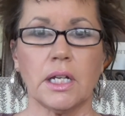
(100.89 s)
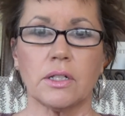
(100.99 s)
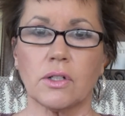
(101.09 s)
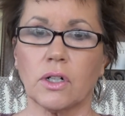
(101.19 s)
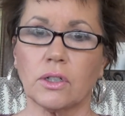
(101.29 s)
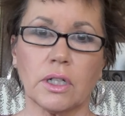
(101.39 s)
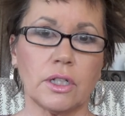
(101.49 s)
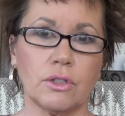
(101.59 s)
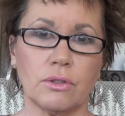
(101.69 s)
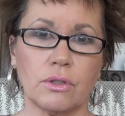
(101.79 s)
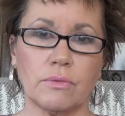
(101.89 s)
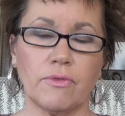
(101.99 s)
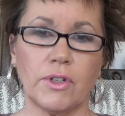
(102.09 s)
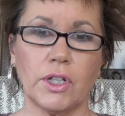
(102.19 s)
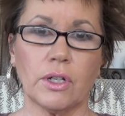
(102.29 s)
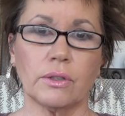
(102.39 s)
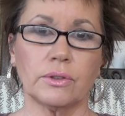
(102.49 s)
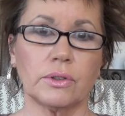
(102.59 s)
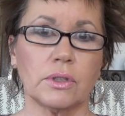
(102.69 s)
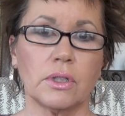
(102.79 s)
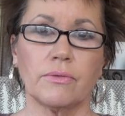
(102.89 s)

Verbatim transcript: and start looking at YouTube videos,